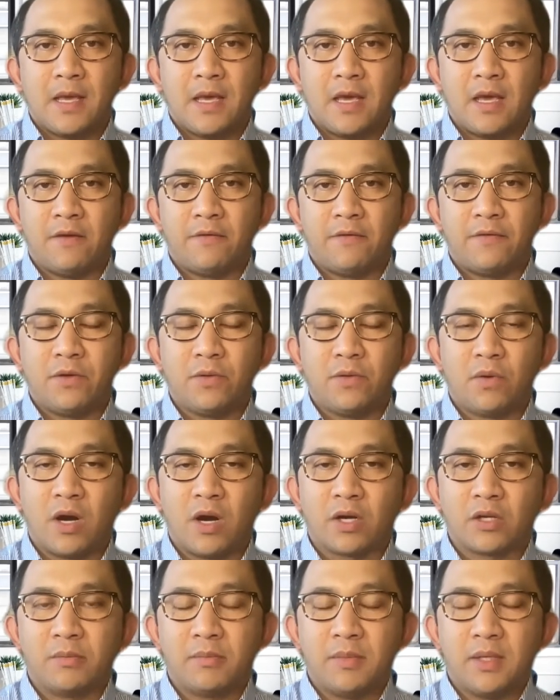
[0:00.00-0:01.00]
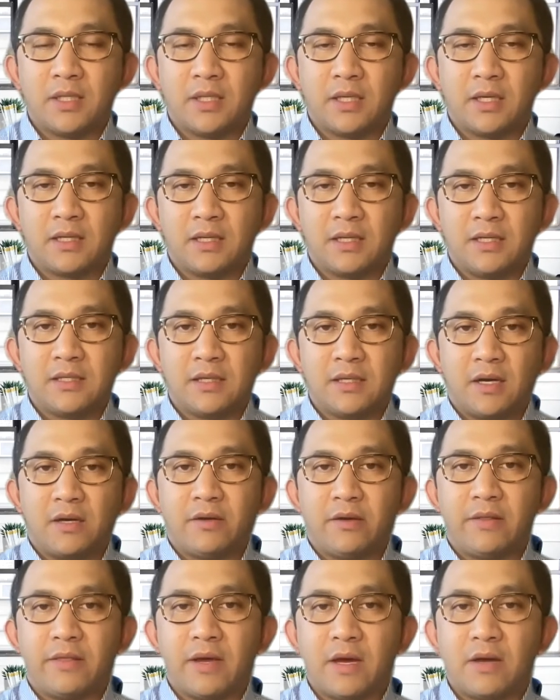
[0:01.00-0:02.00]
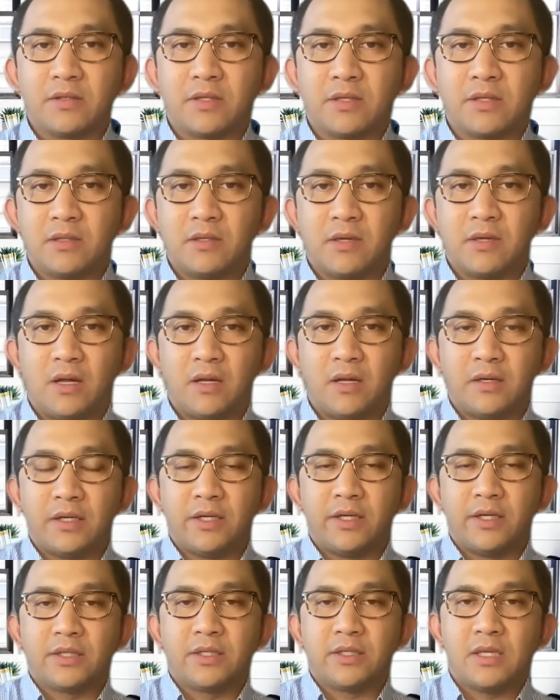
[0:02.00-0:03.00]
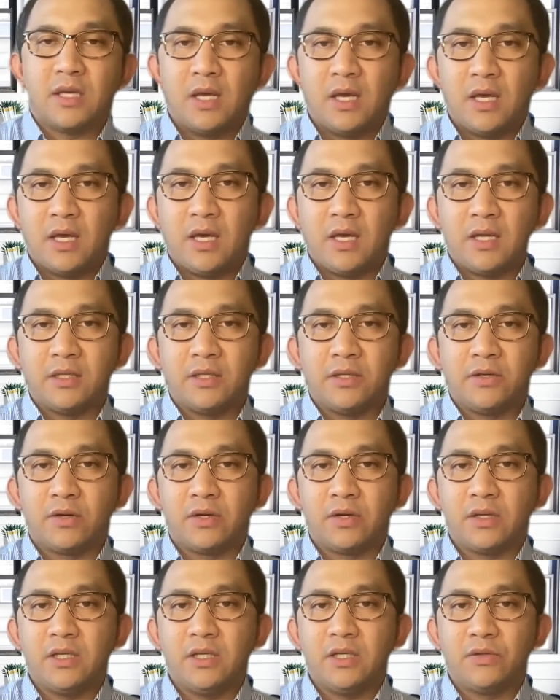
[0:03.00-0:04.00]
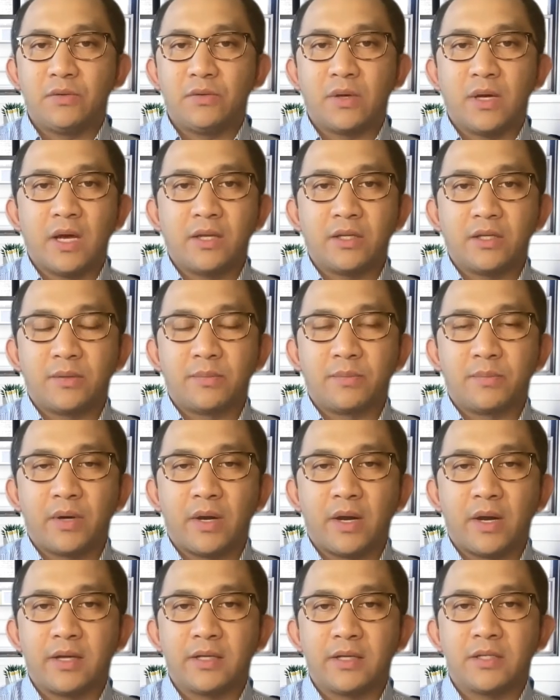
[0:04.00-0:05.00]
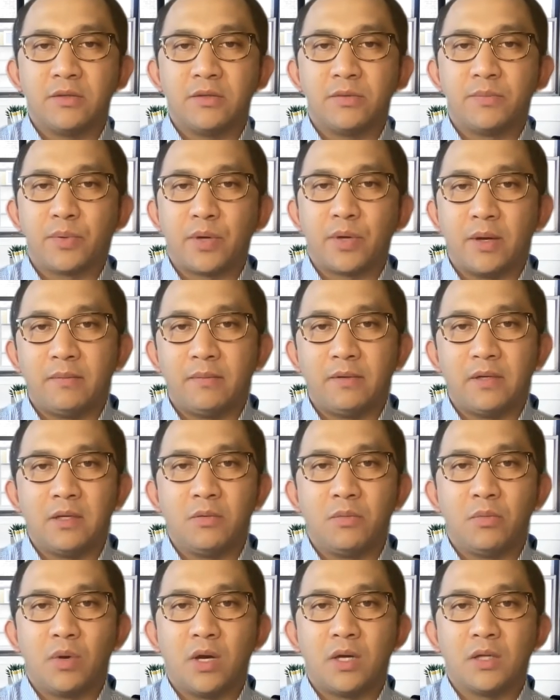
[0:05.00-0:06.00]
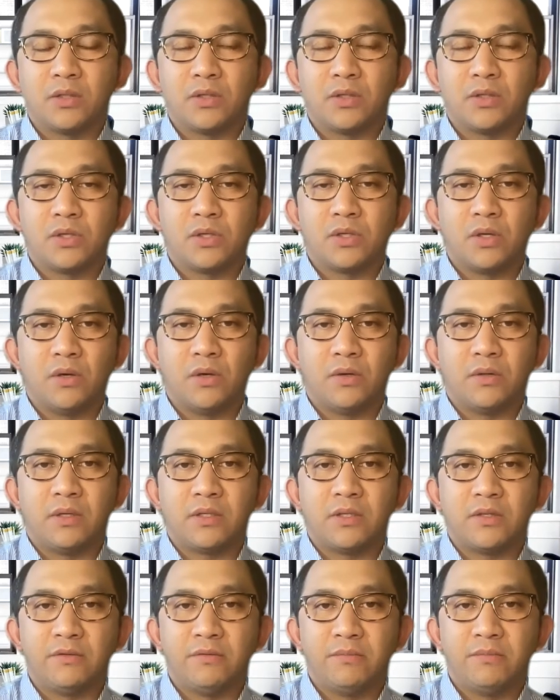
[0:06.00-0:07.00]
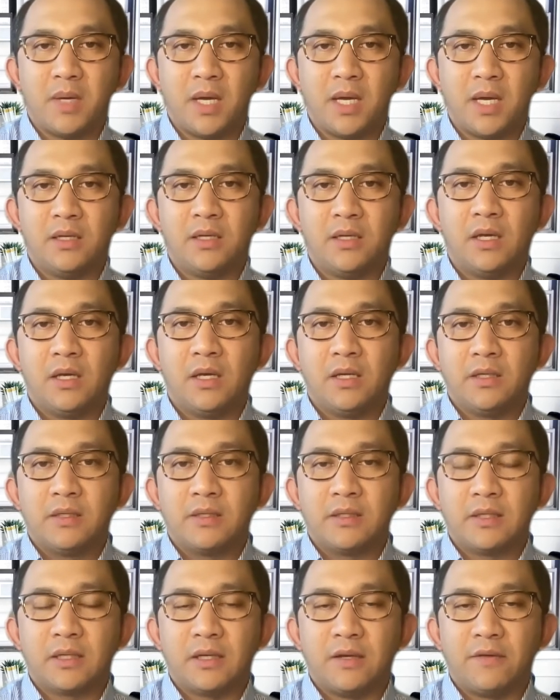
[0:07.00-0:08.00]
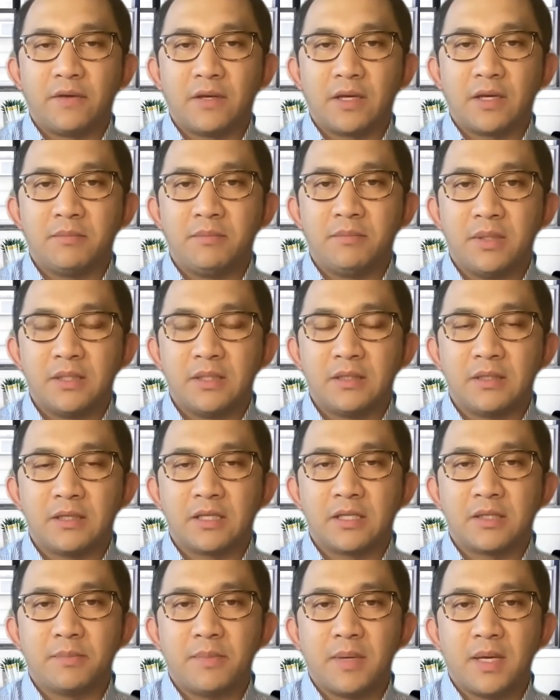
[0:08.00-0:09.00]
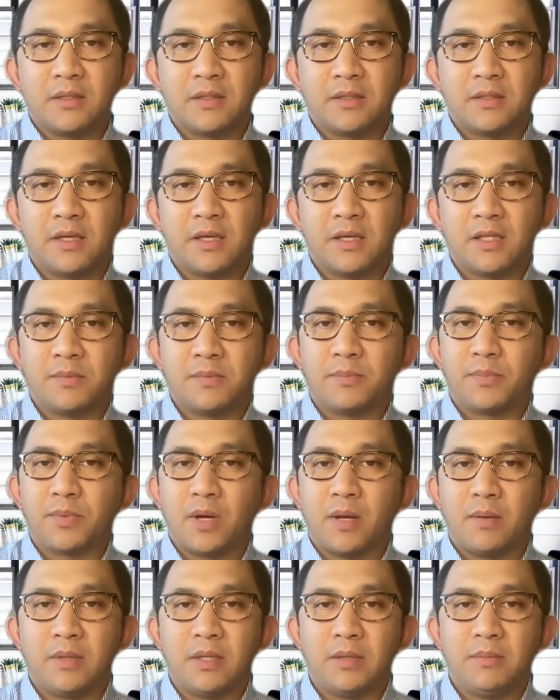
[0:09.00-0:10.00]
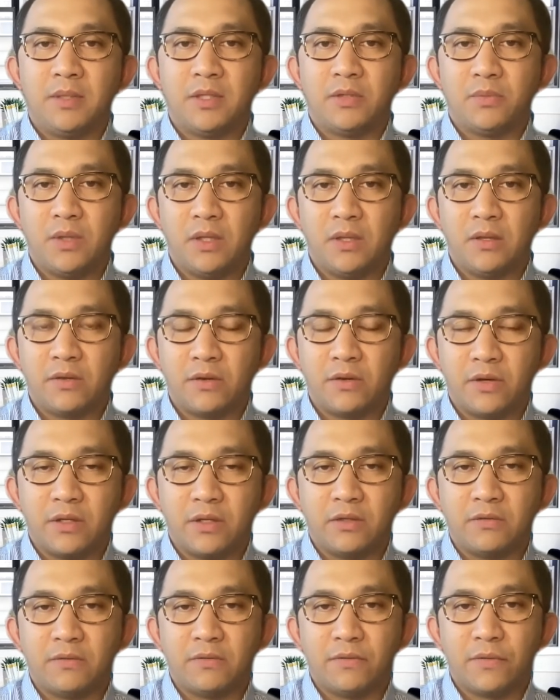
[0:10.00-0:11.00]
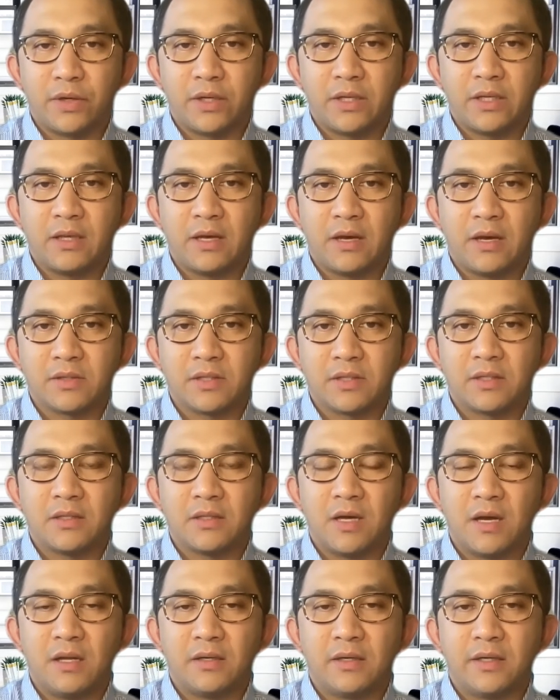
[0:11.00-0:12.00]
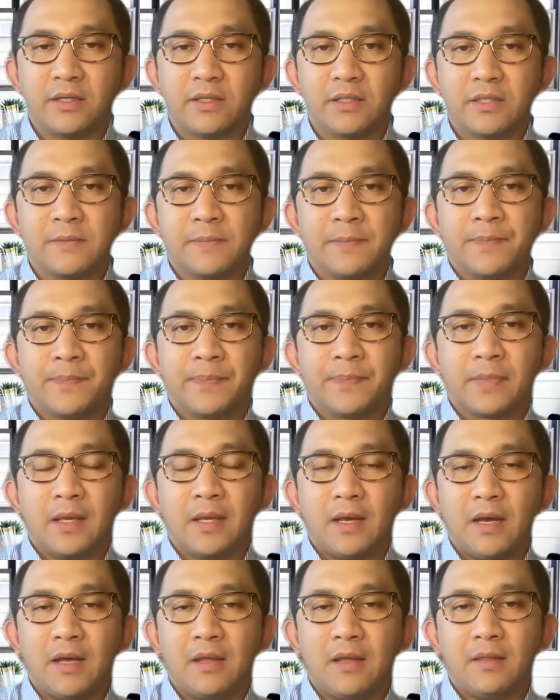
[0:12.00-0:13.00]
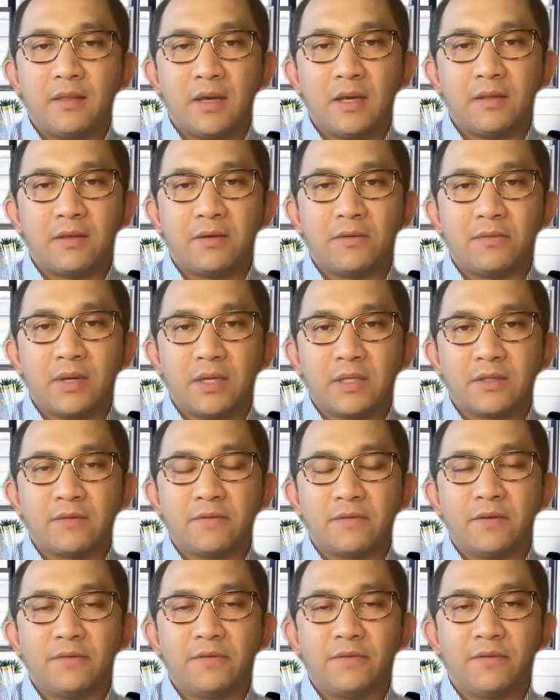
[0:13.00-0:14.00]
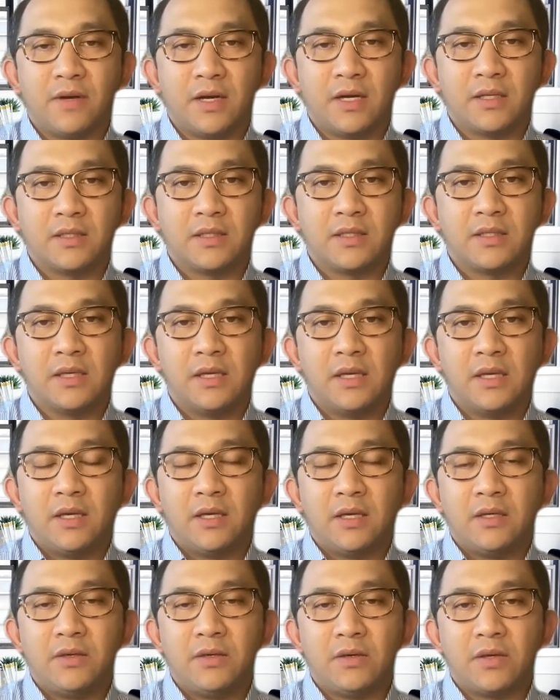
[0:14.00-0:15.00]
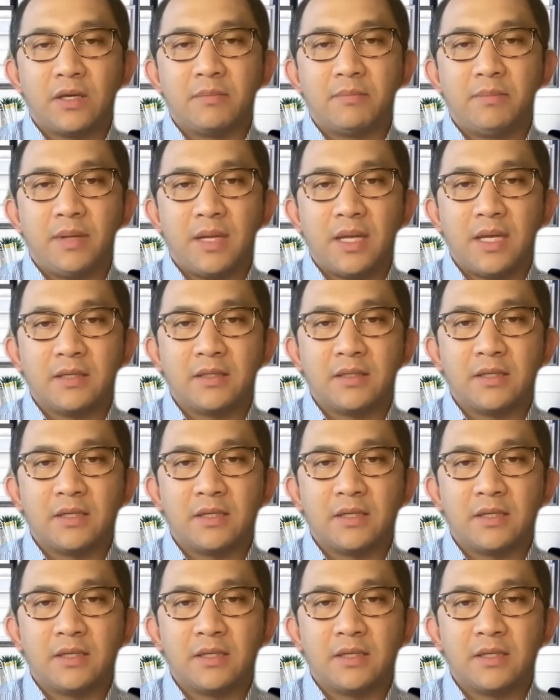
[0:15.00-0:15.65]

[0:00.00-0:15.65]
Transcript: if you are committing at least $100,000 in your E2 enterprise, you'd probably want to show that you've made significant business expenses, probably between $30,000 to $40,000, and then the rest of the funds you can place